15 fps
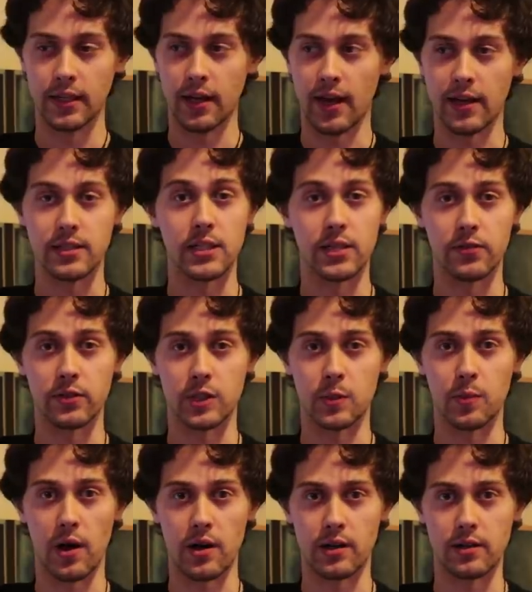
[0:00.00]
has a different
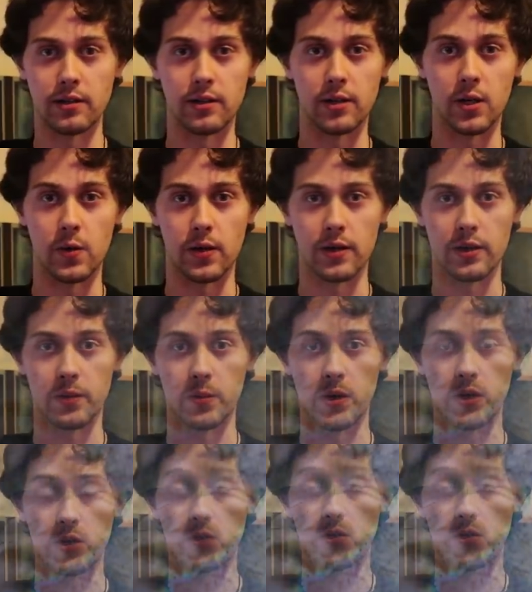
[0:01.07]
spot in the aquarium. Uh,